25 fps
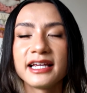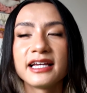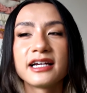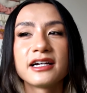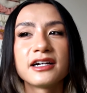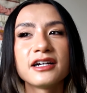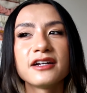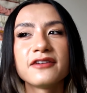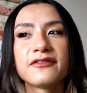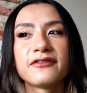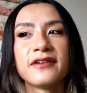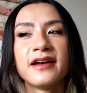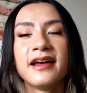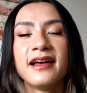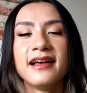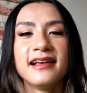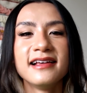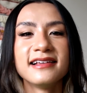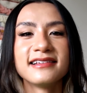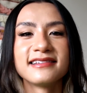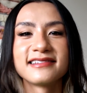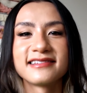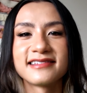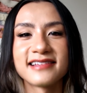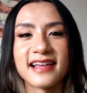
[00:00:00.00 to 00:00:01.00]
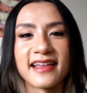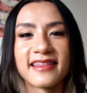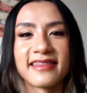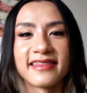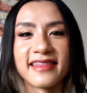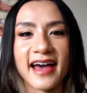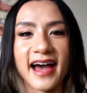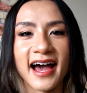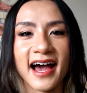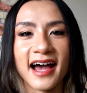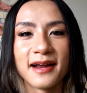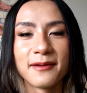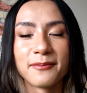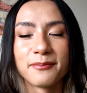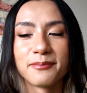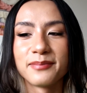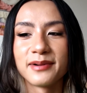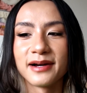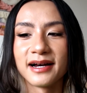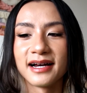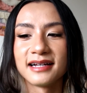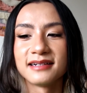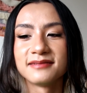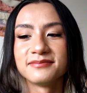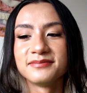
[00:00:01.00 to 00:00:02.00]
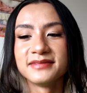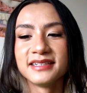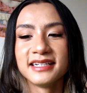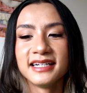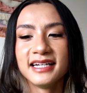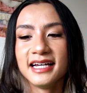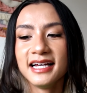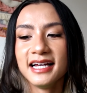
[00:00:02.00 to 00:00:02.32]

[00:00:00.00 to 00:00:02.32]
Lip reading: He could have said that, but